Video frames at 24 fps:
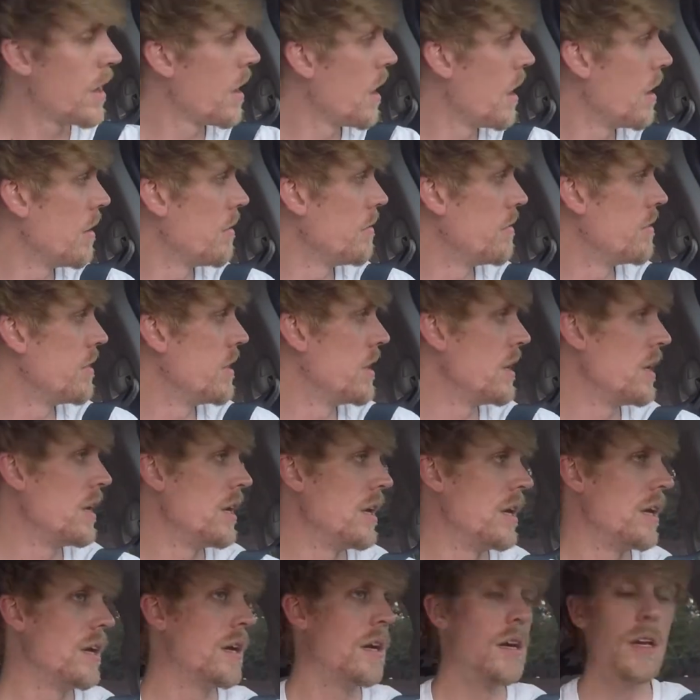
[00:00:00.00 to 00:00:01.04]
of
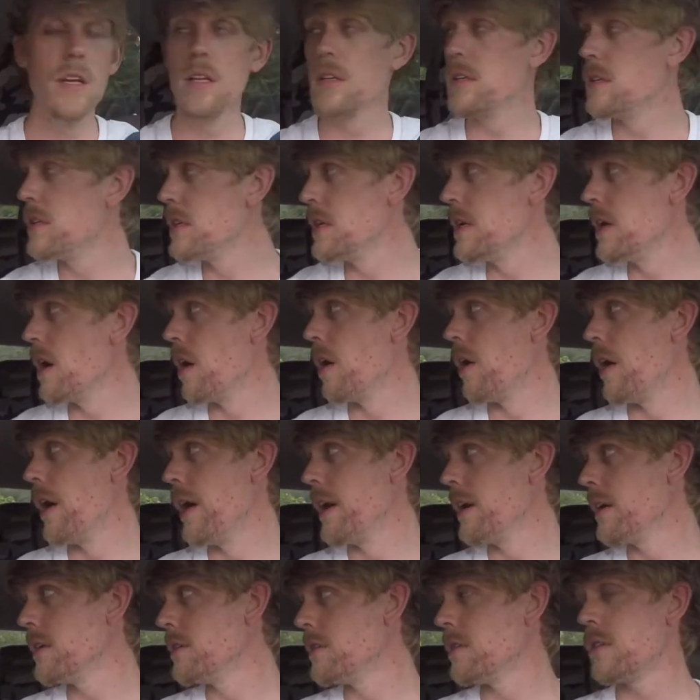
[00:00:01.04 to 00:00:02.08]
the
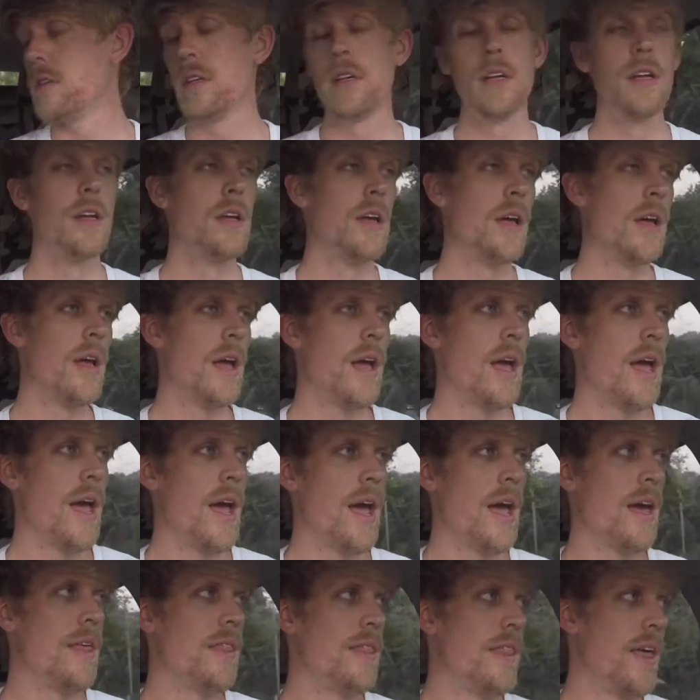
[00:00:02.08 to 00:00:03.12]
TRX,
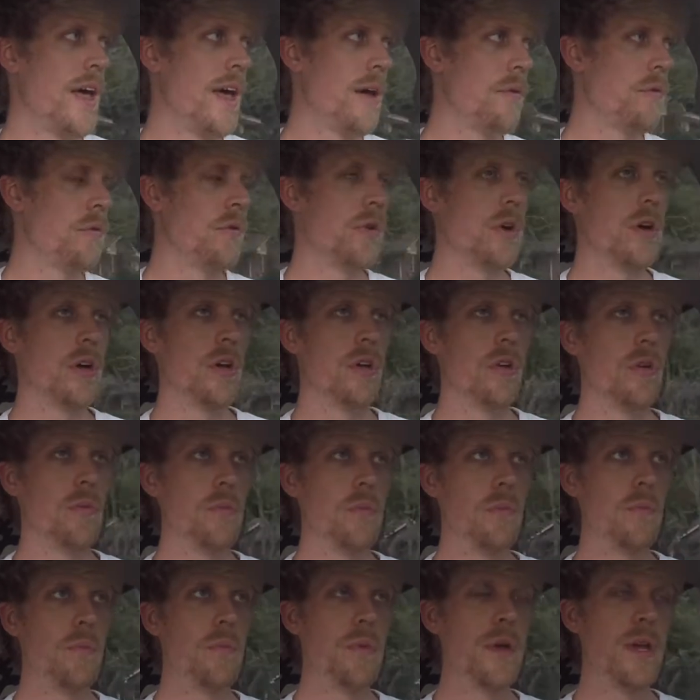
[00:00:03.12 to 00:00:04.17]
and that will
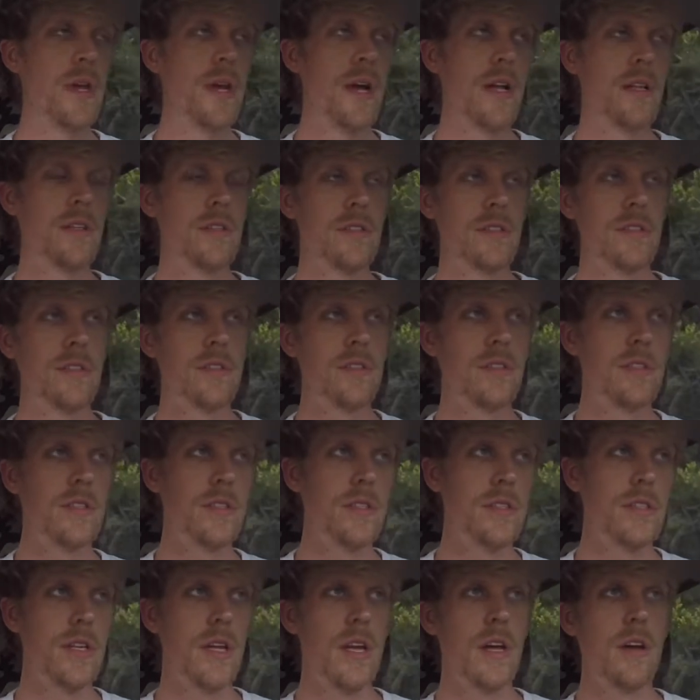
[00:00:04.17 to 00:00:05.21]
be on
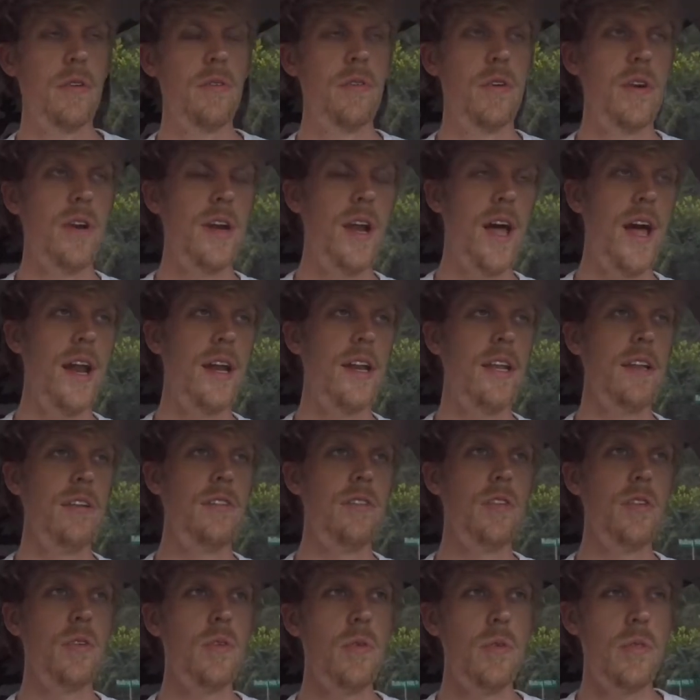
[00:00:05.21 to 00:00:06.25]
sale for
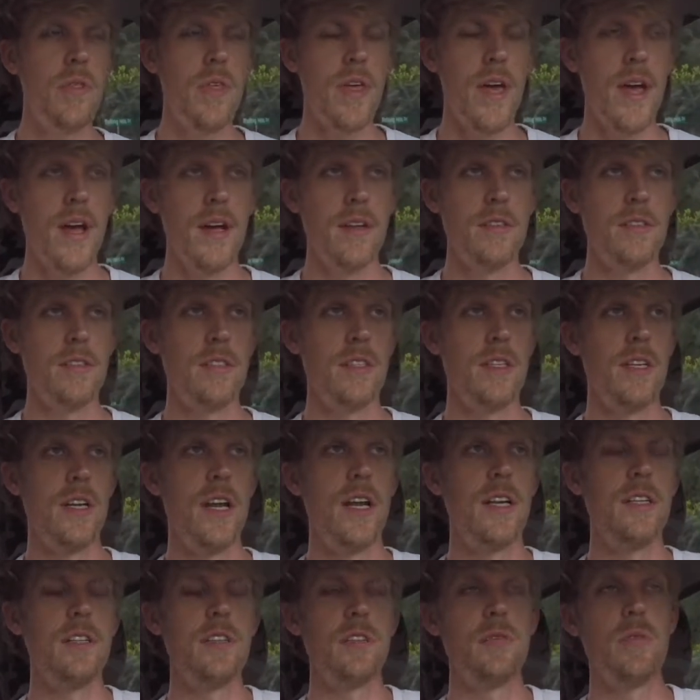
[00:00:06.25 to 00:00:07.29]
ninety-two thousand.
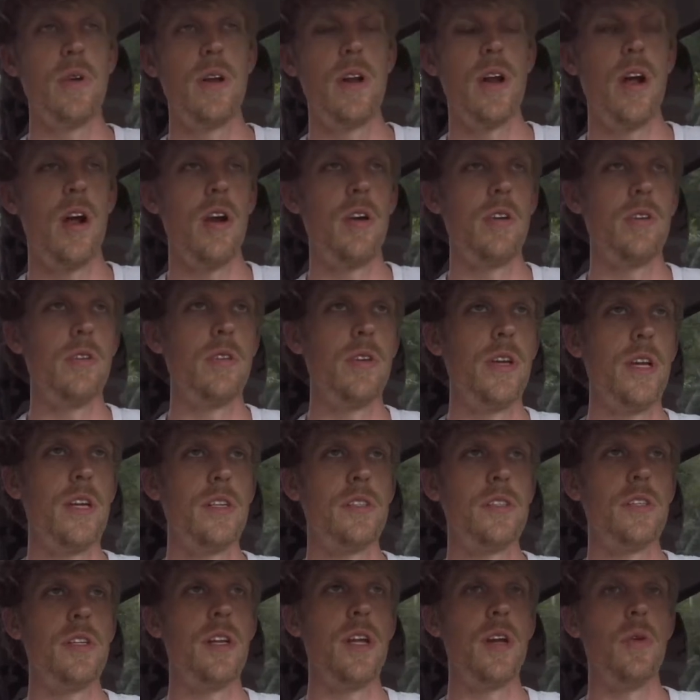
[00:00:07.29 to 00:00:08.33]
I just read an article
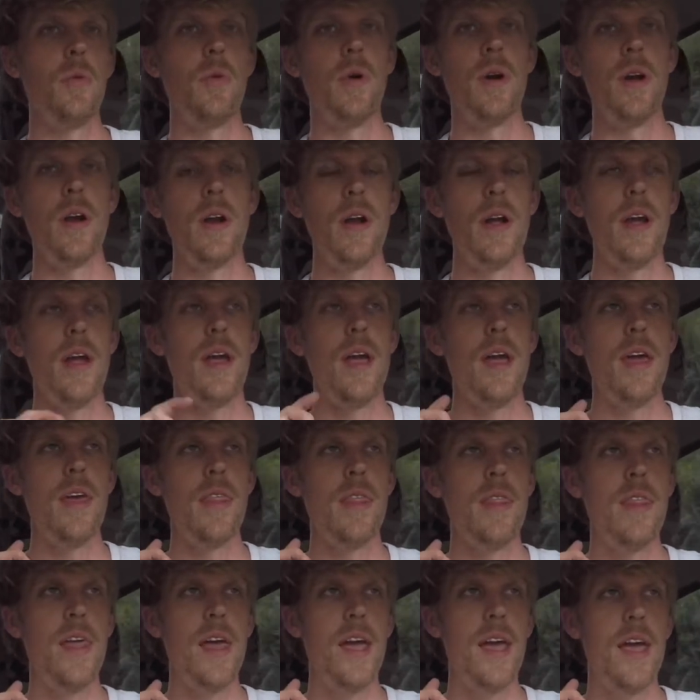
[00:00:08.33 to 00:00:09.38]
yesterday where
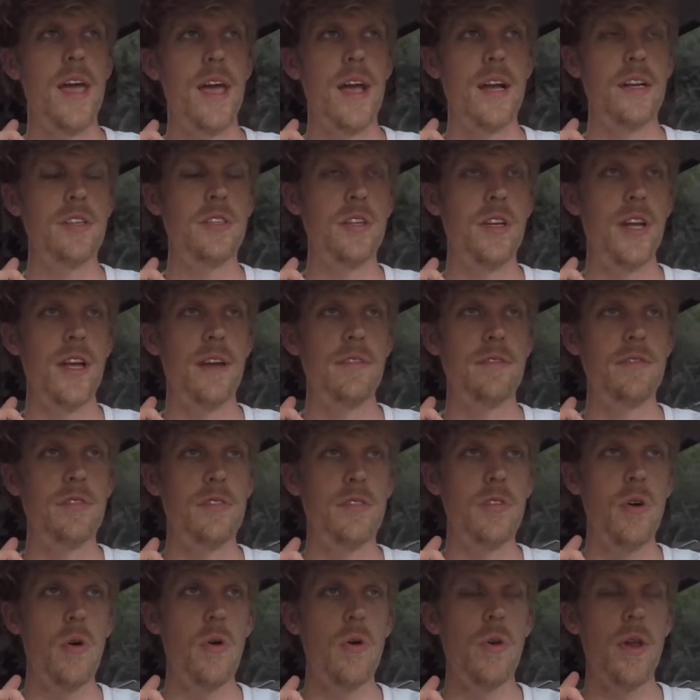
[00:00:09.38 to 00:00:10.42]
they actually have
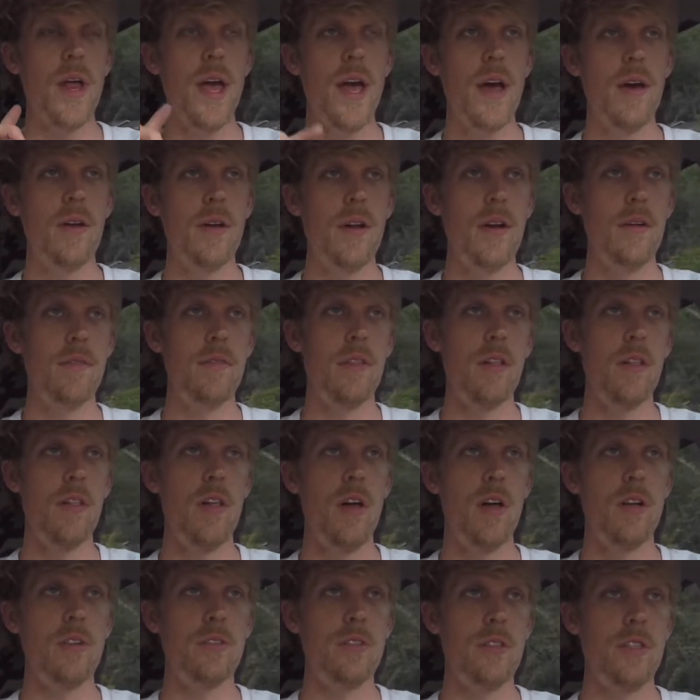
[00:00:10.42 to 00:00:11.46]
sold out of the
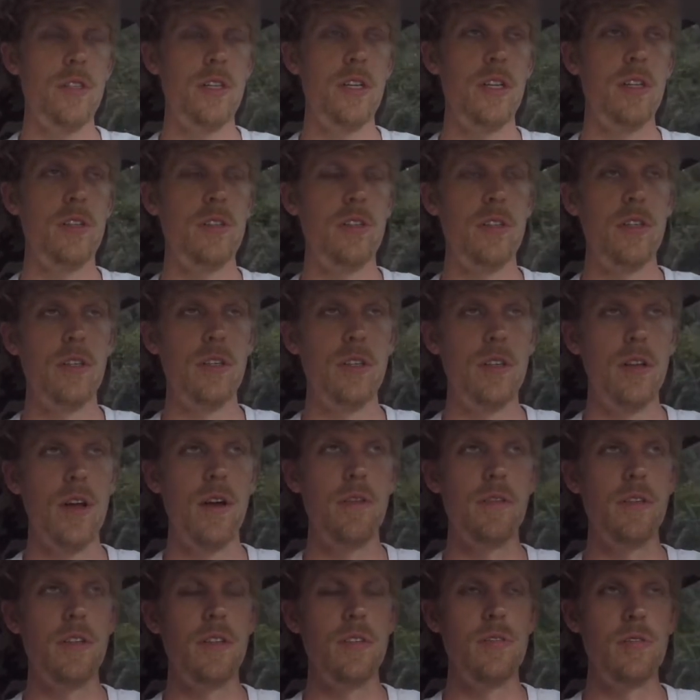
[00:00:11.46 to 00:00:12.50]
launch edition
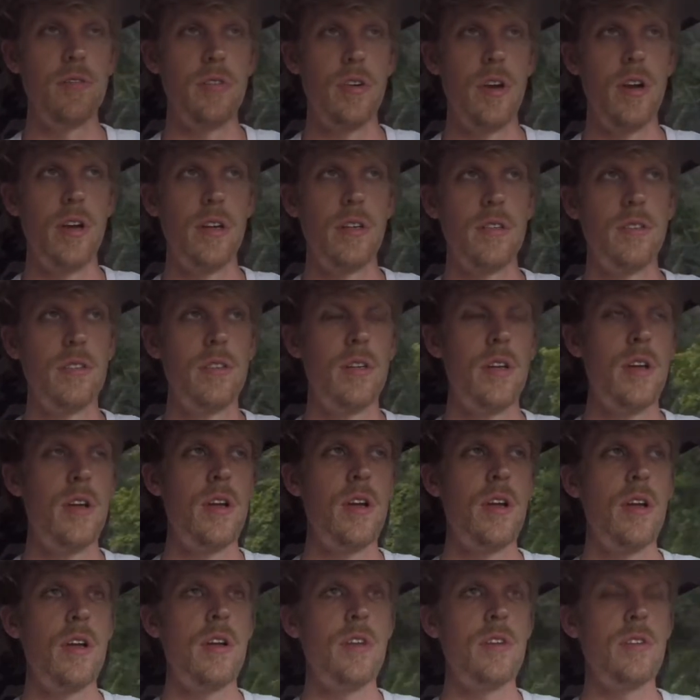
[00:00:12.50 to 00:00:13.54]
of these trucks.
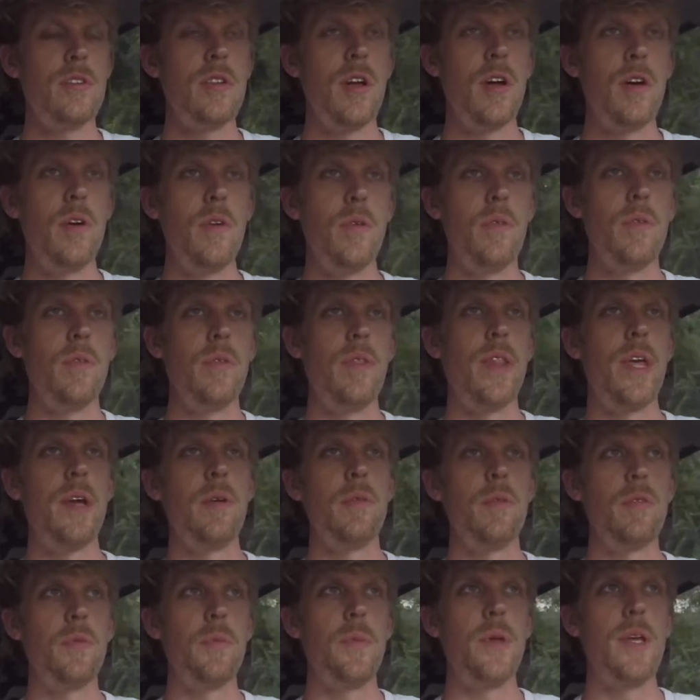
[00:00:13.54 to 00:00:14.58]
So they
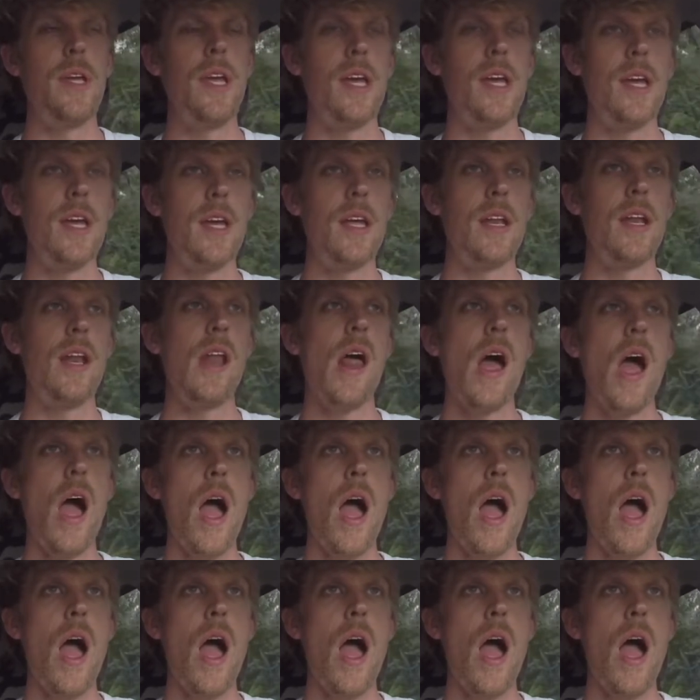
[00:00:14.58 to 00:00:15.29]
will begin.